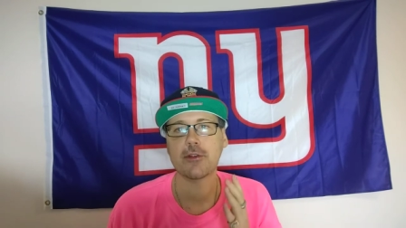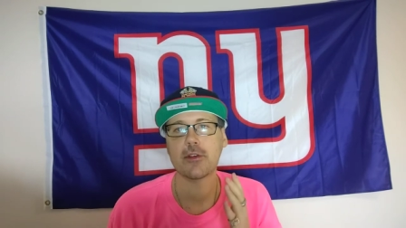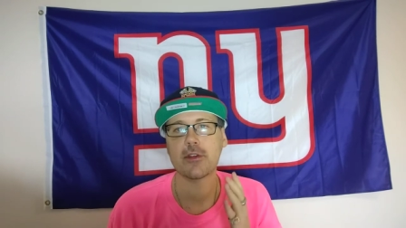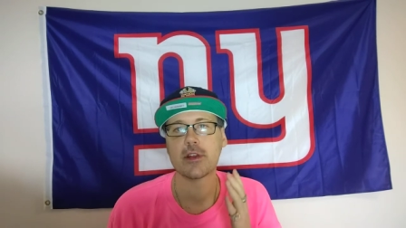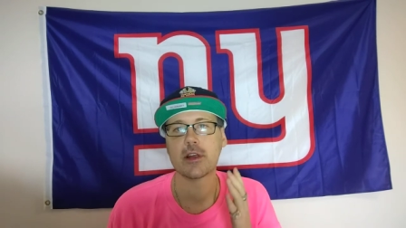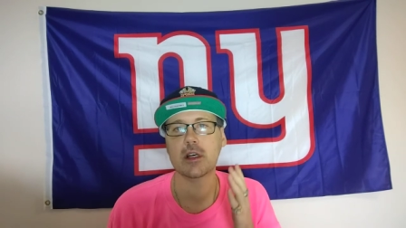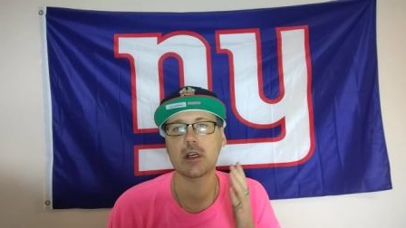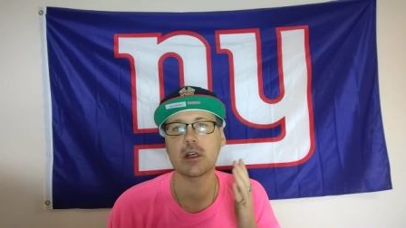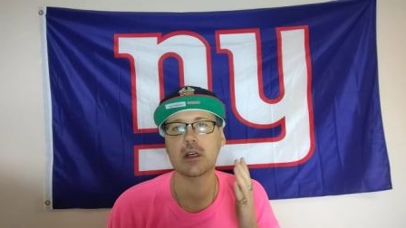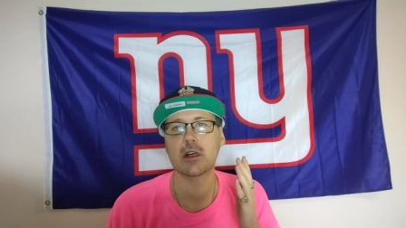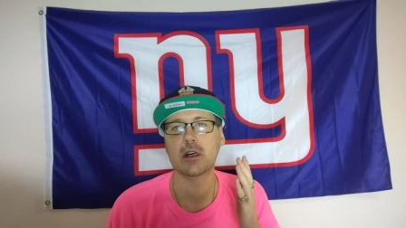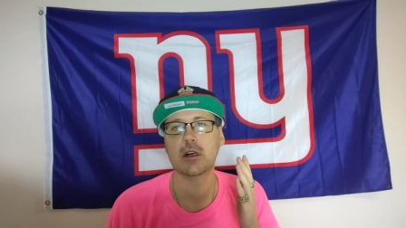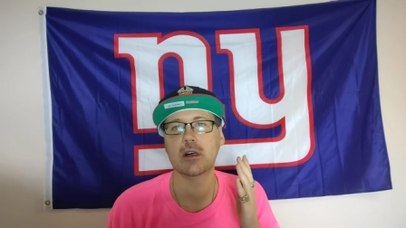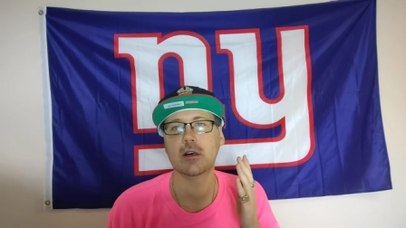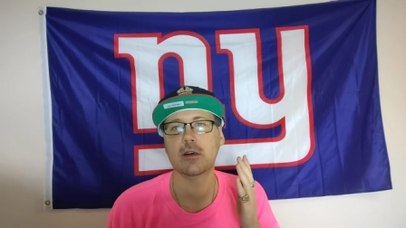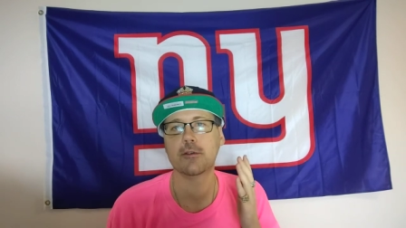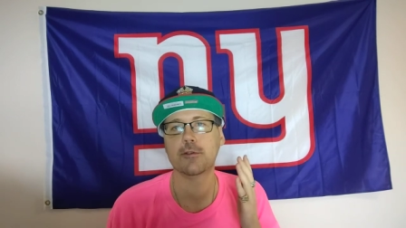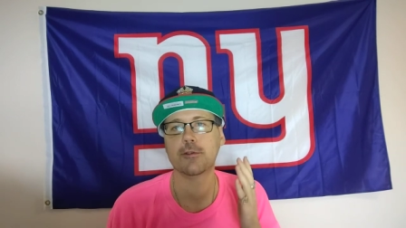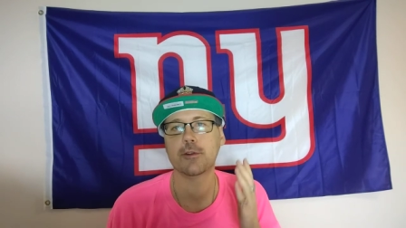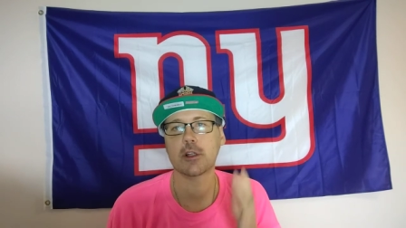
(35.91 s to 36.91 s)

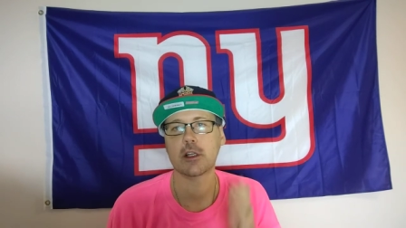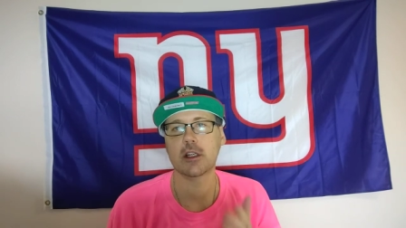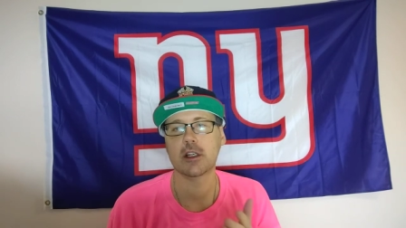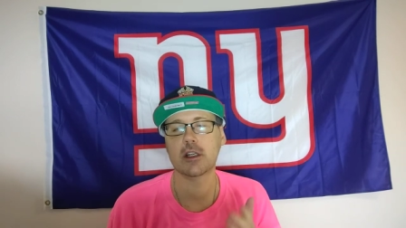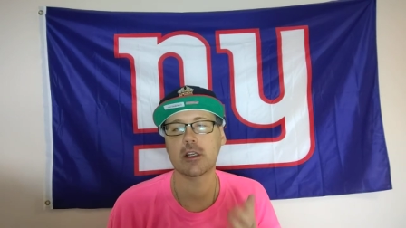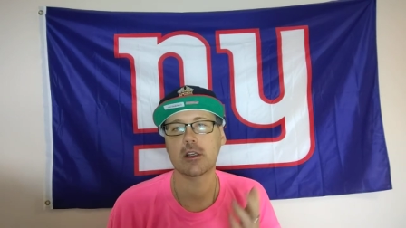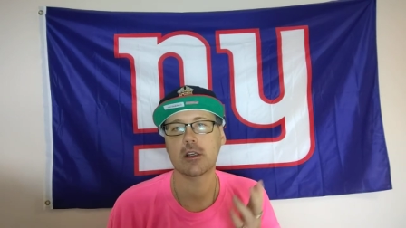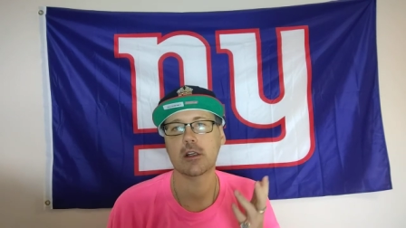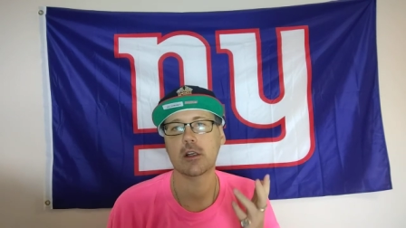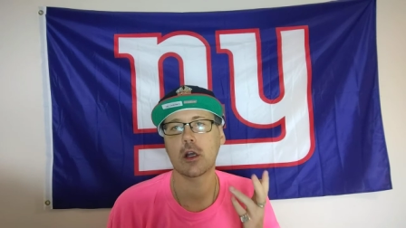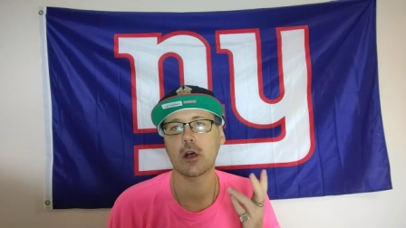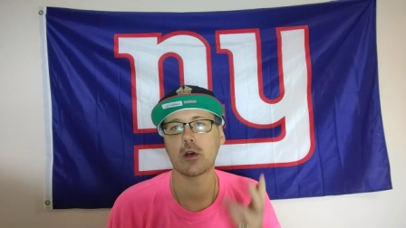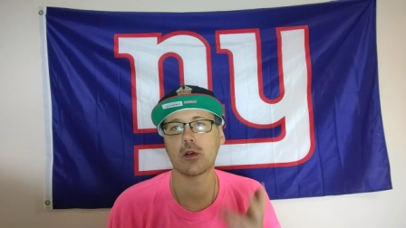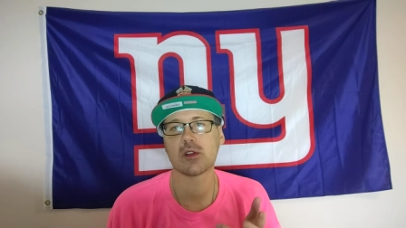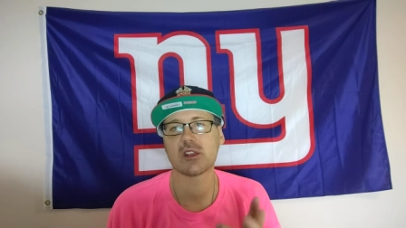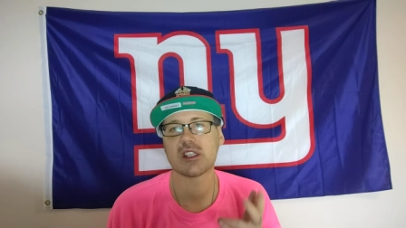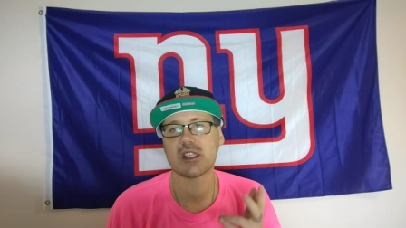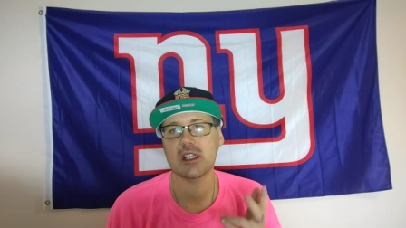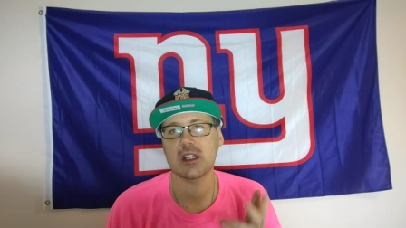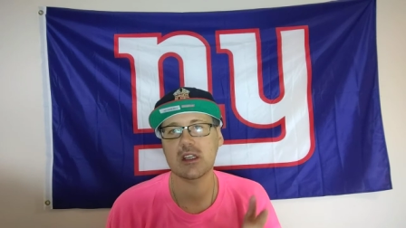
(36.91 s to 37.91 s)
the Flair
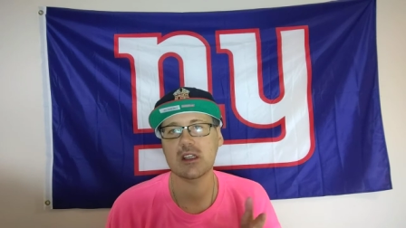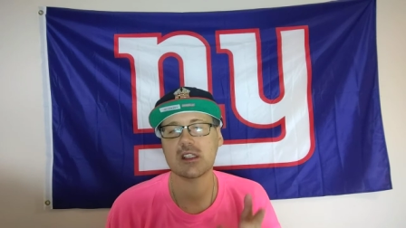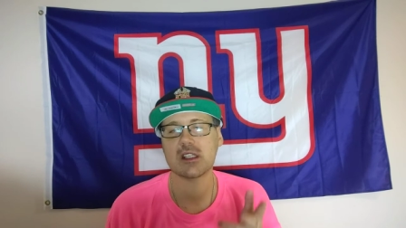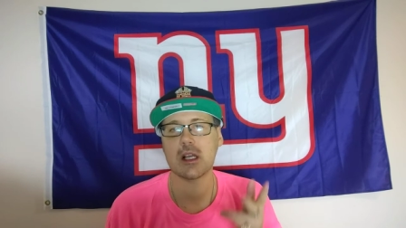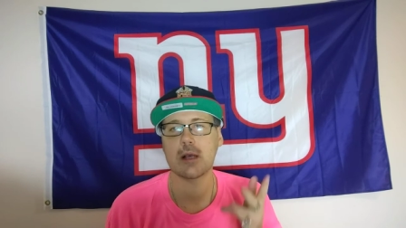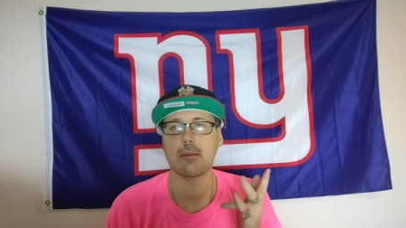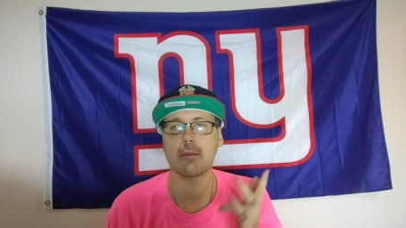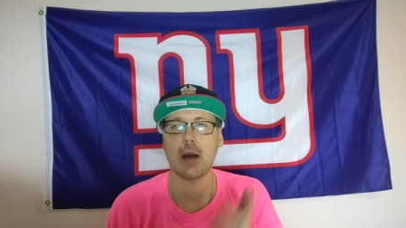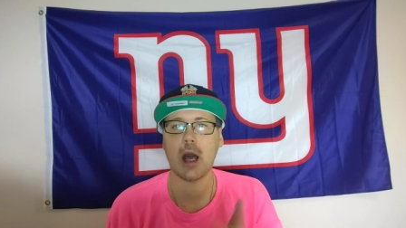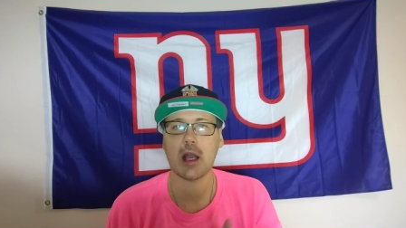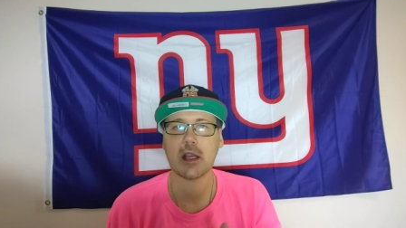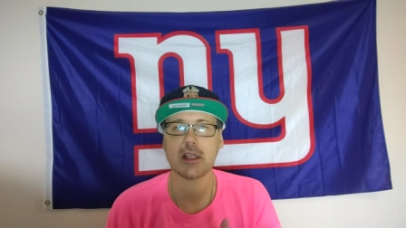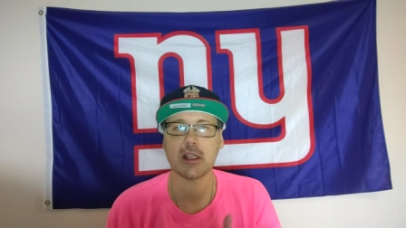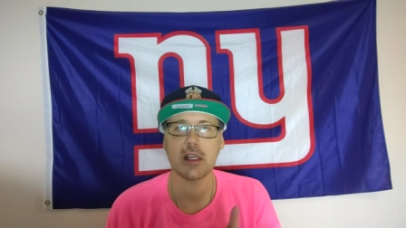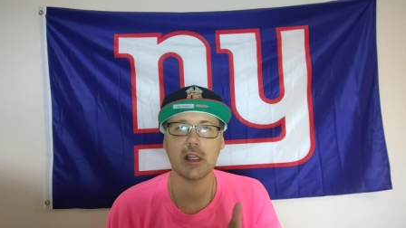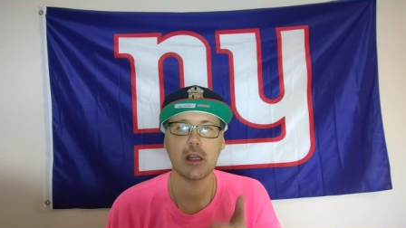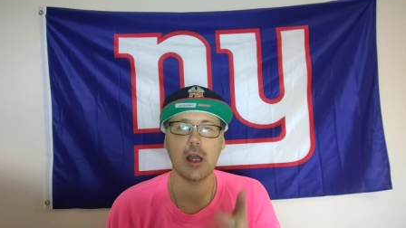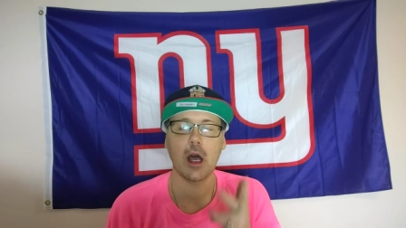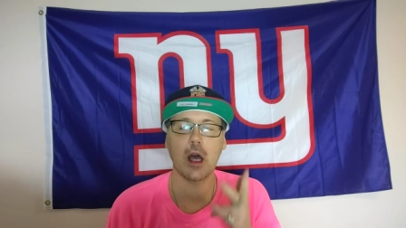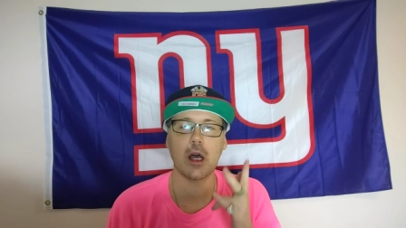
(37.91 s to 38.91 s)
06
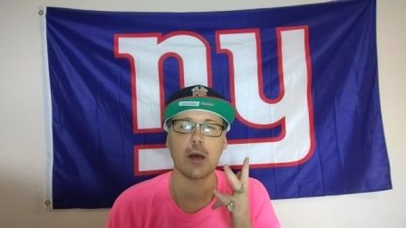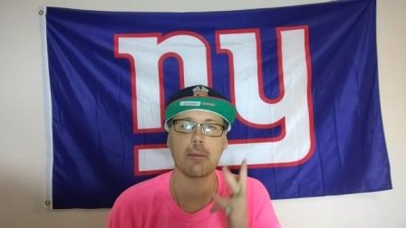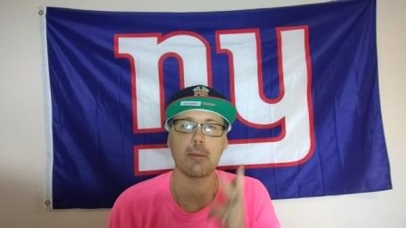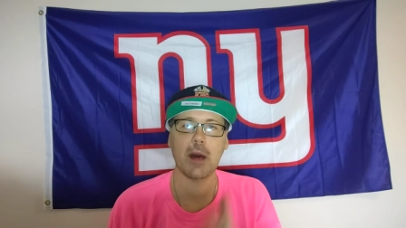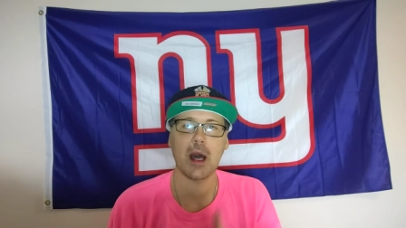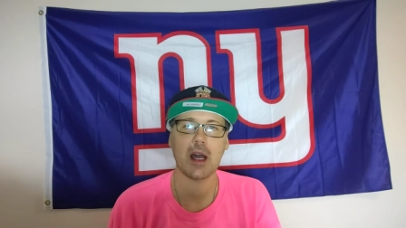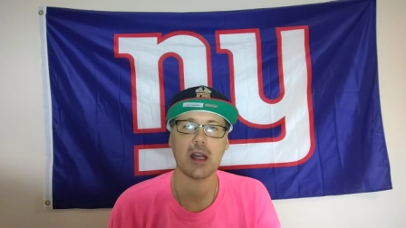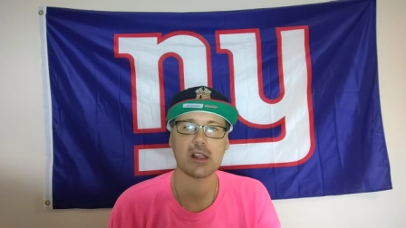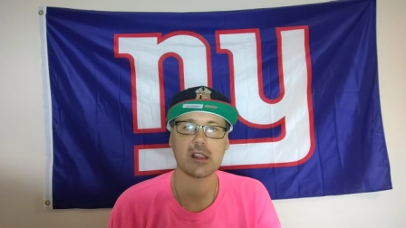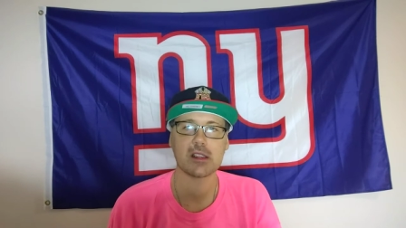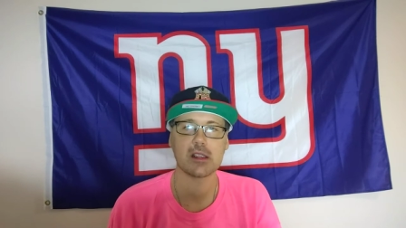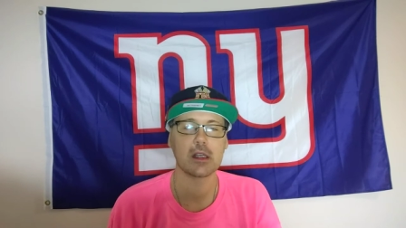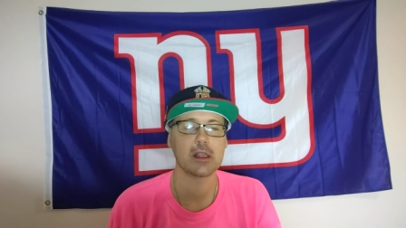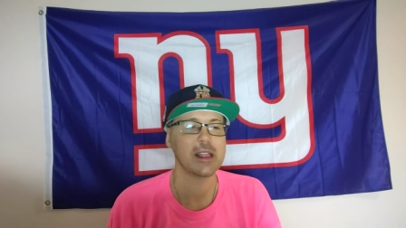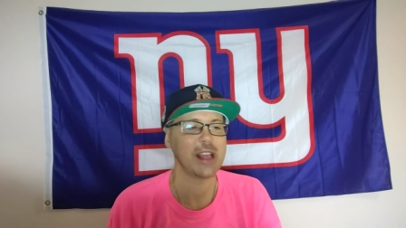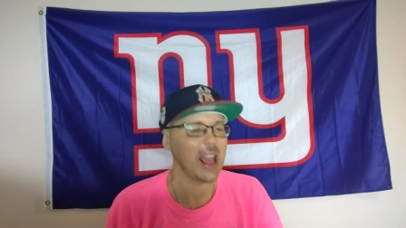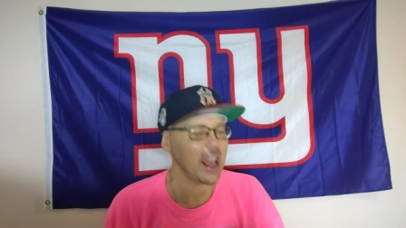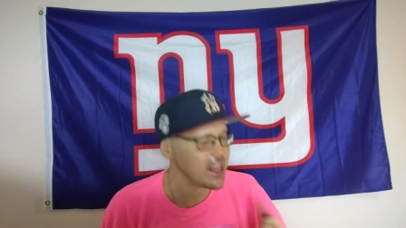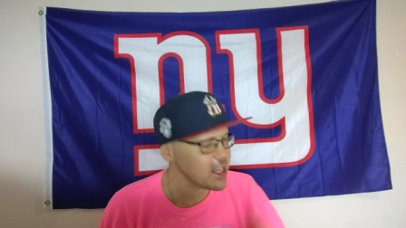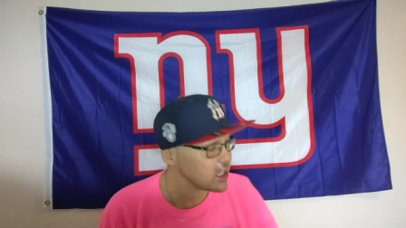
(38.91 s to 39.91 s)
unboxing.
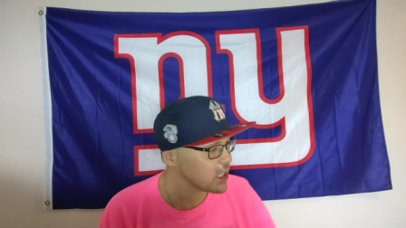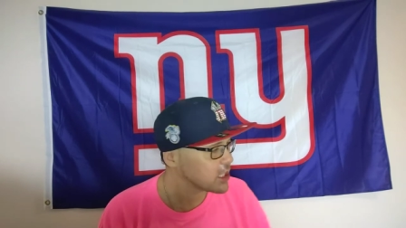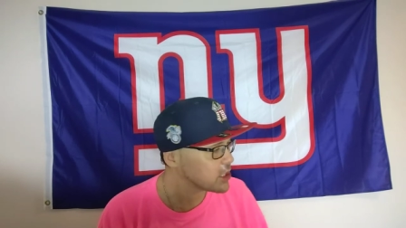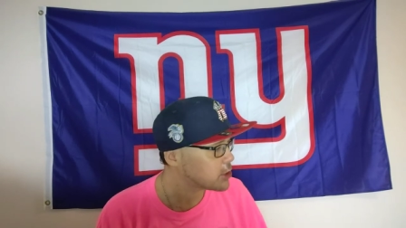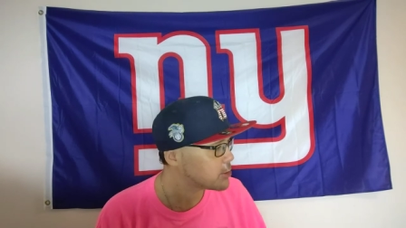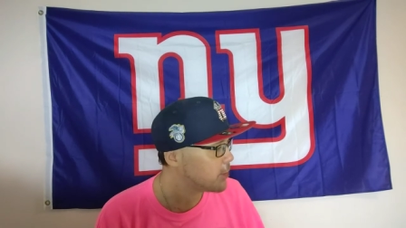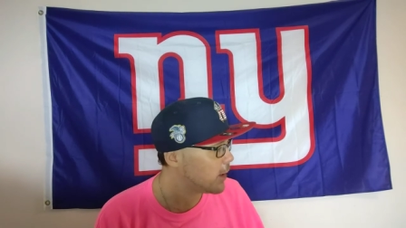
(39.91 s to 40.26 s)
English,